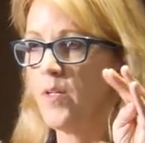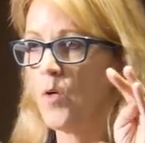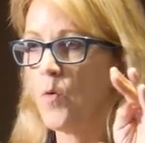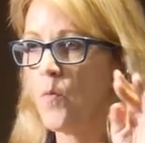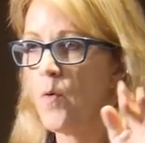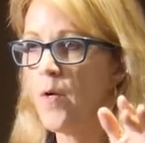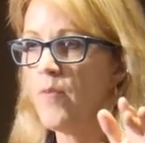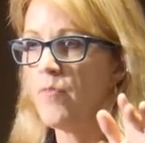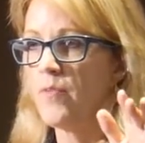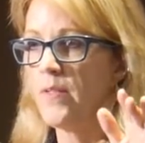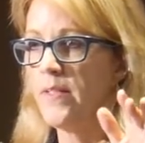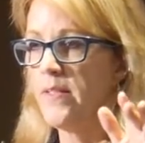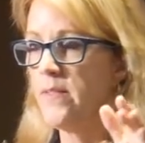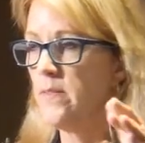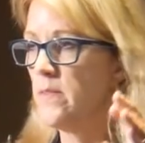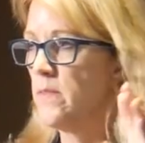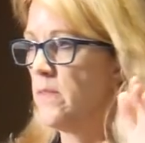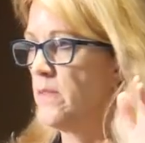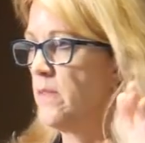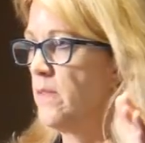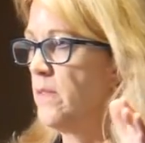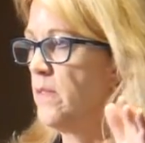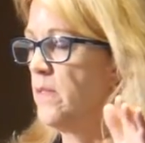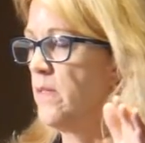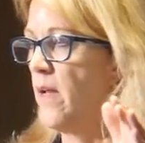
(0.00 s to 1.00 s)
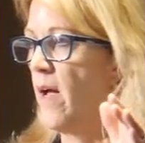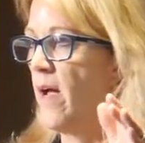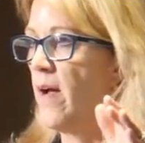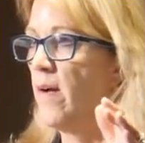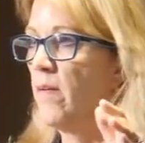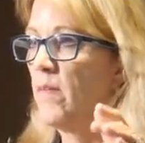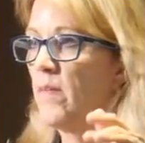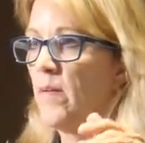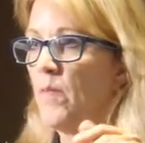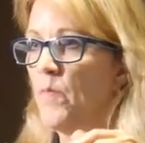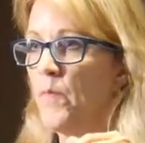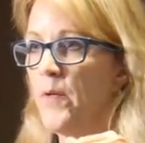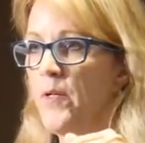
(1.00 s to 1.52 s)
an equivalent in
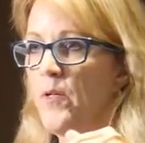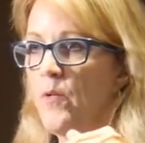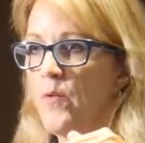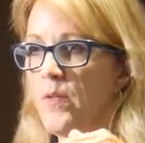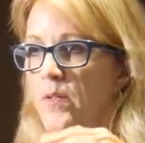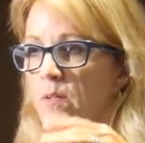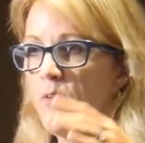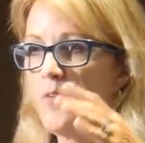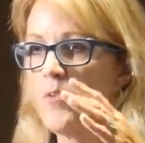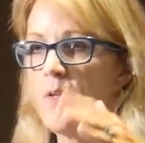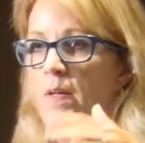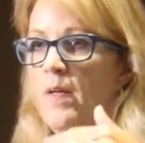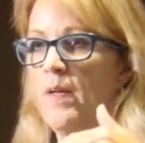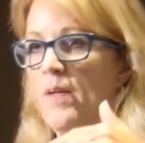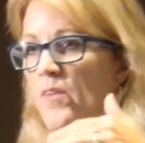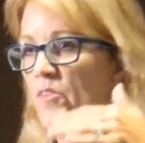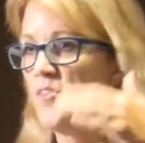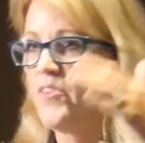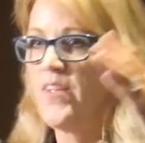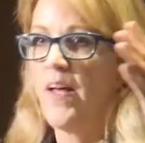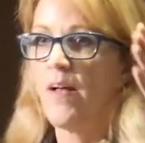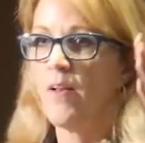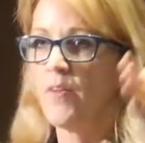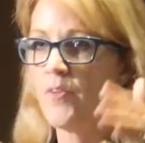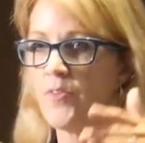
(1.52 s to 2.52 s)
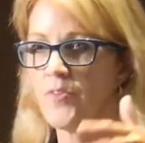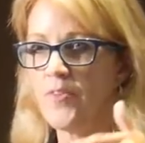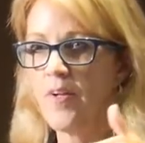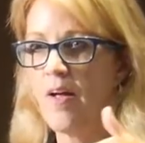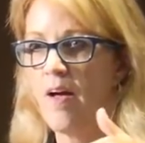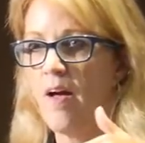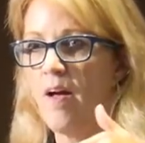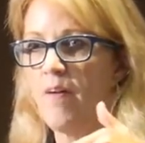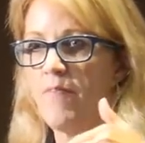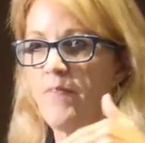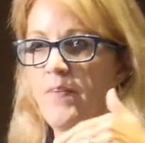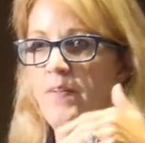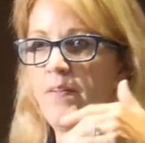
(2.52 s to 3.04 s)
Ireland where you can just sell
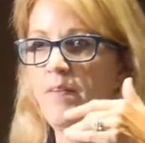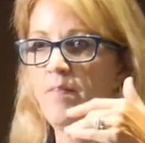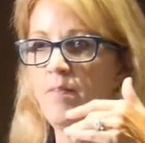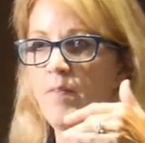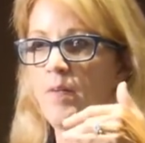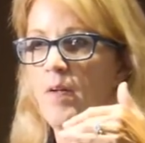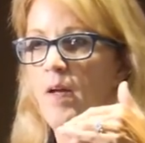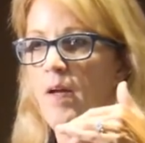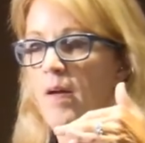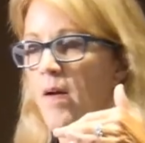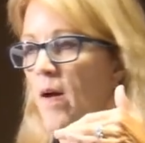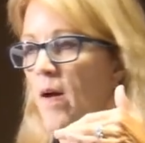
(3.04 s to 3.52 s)
stuff and